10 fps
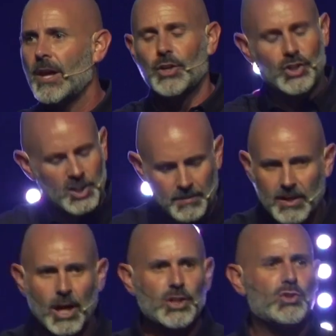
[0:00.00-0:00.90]
Just
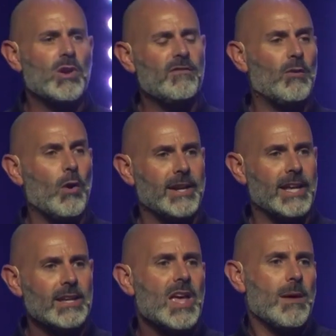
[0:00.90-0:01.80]
because you avoid
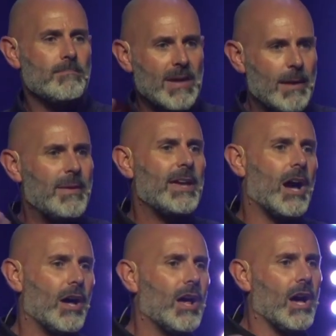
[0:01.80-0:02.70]
it, maybe
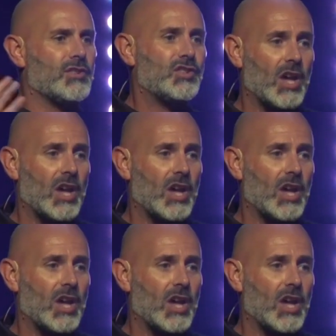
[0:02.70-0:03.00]
a, a,